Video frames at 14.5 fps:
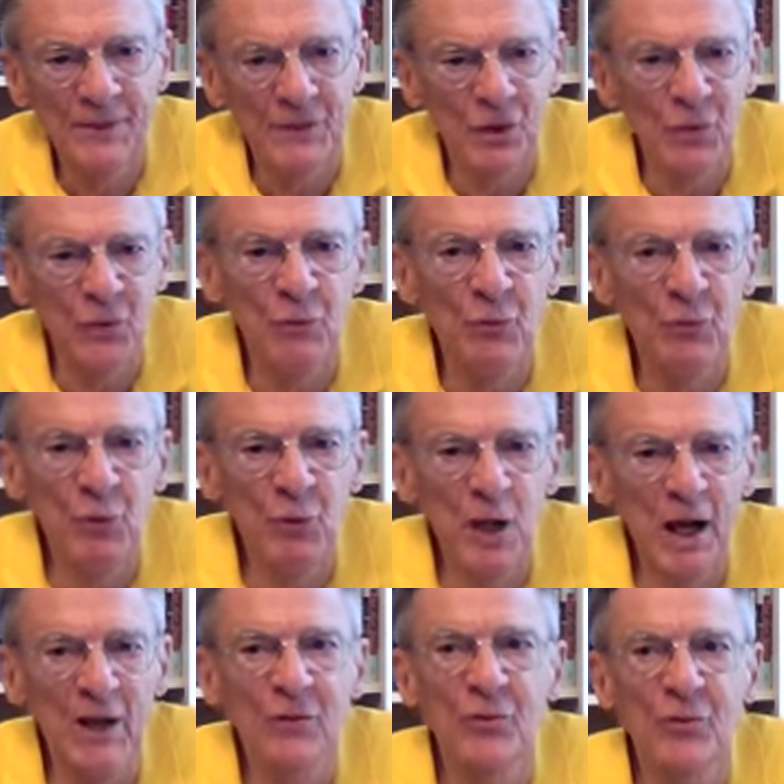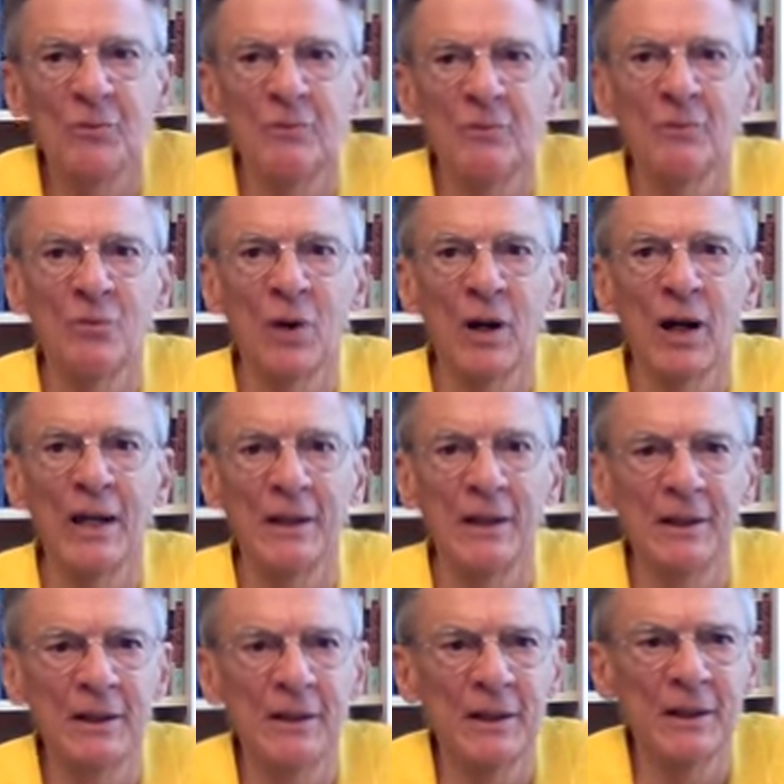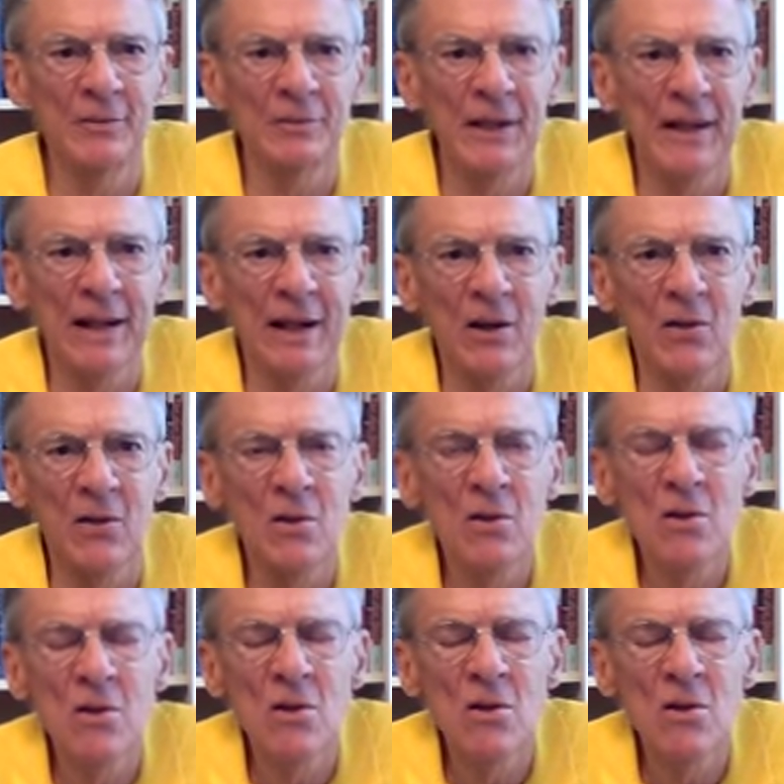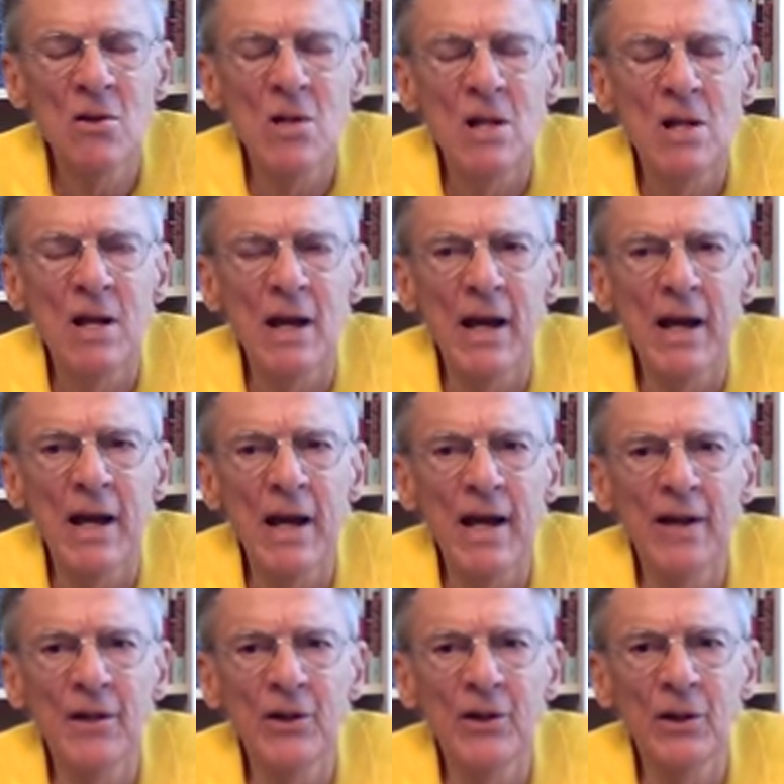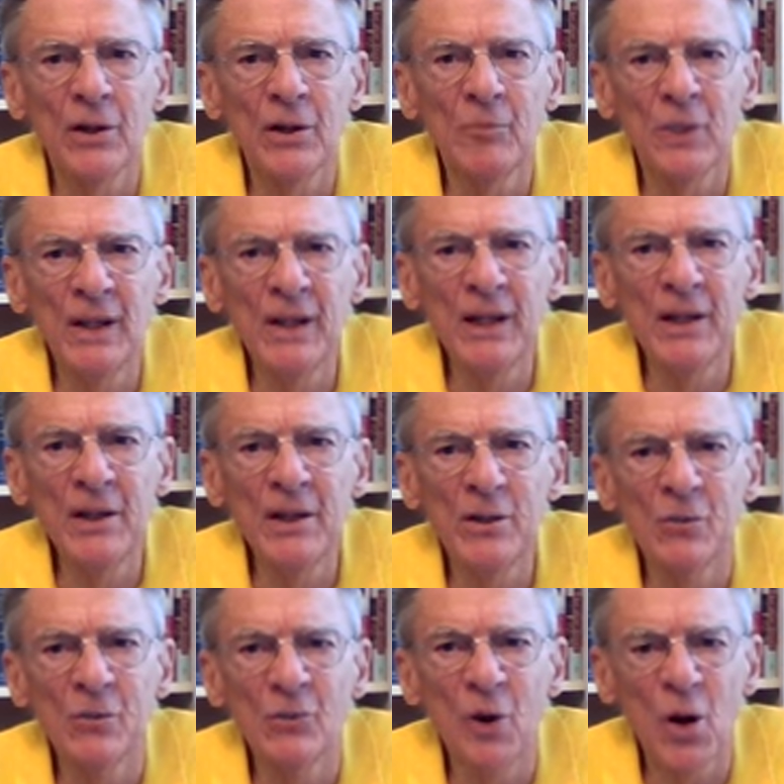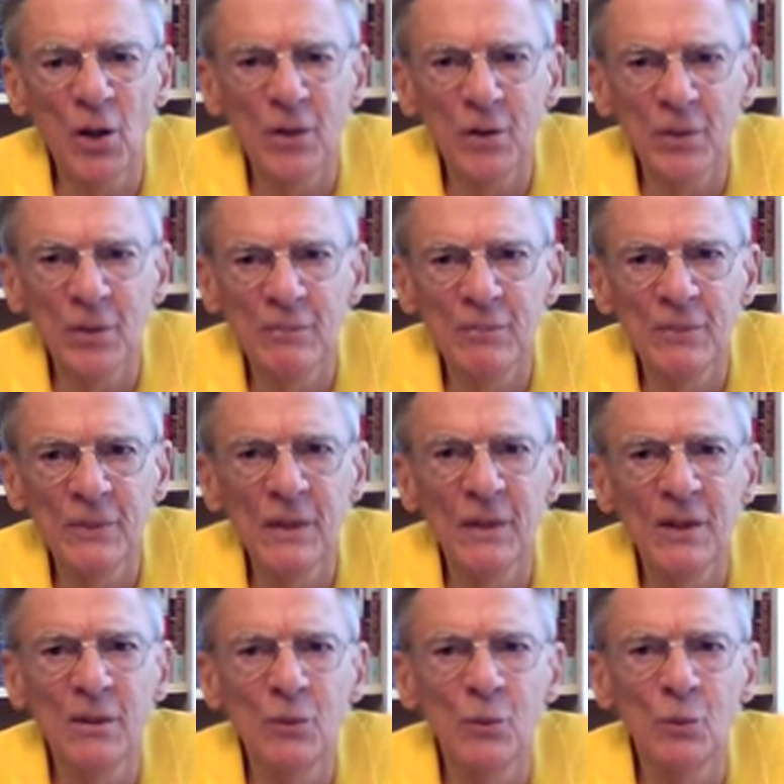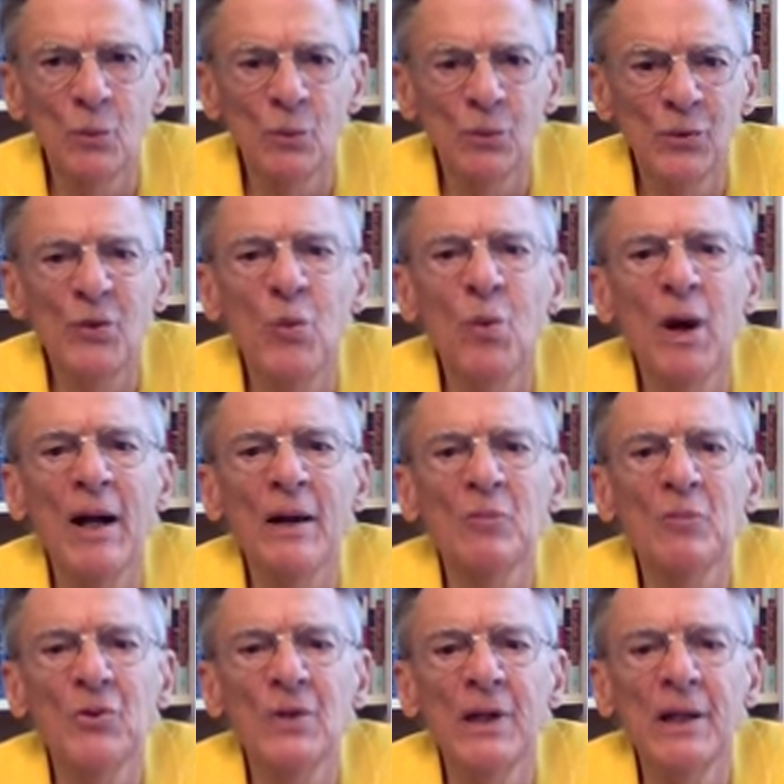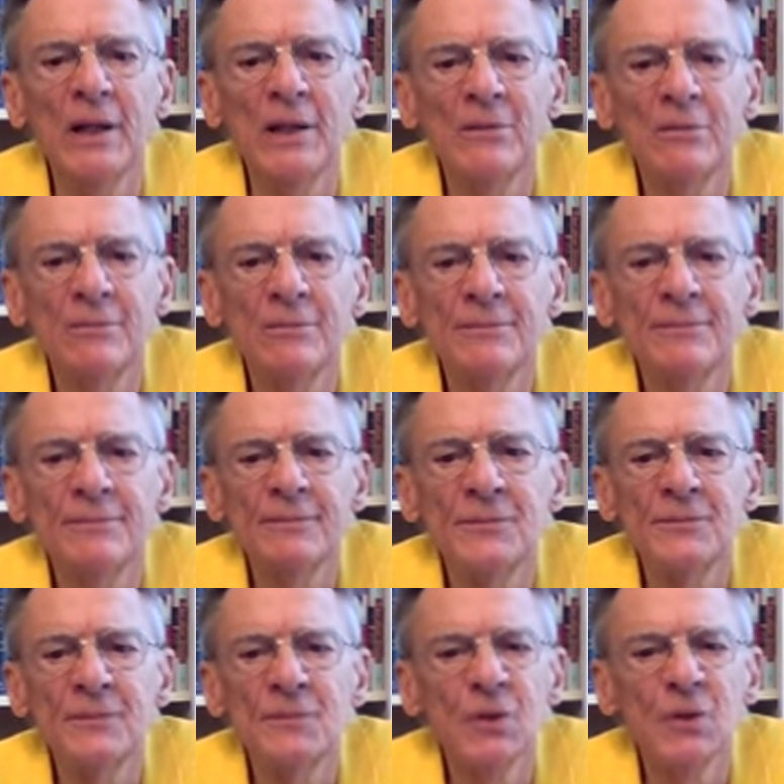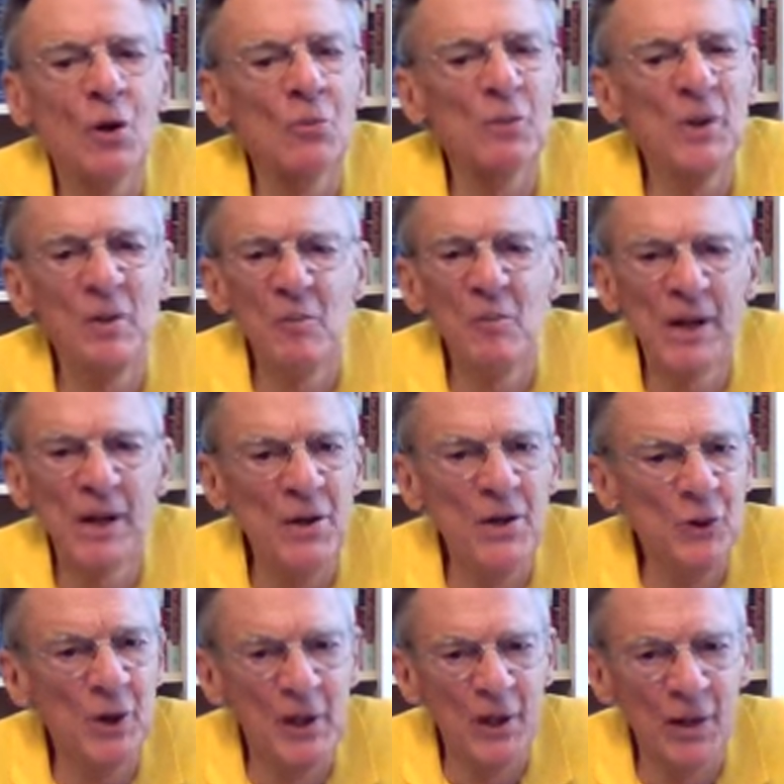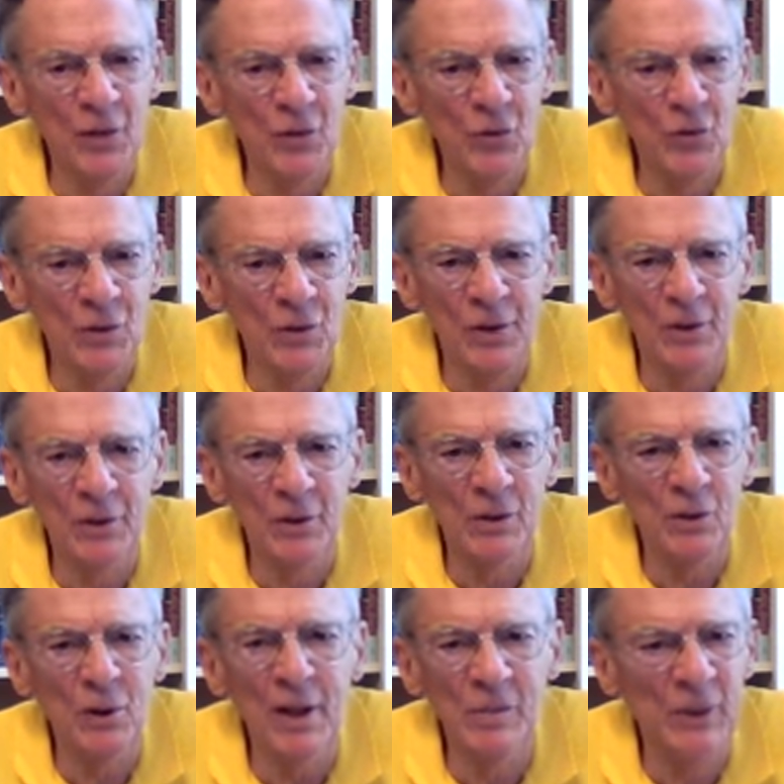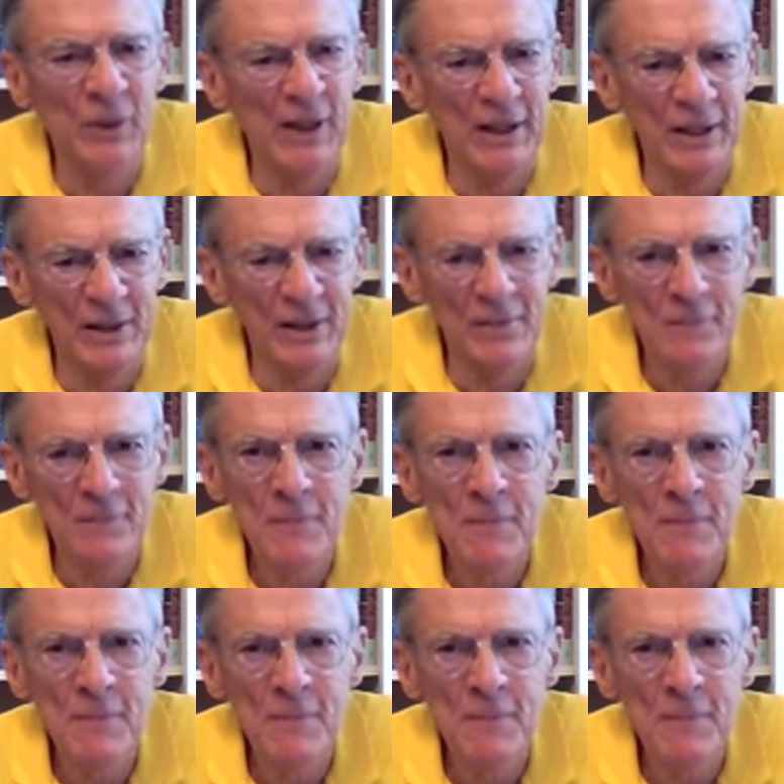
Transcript: just a few blocks from where I li live now. And uh, Benny, her father, uh, was at the YMCA, taught me many things, uh, a great man.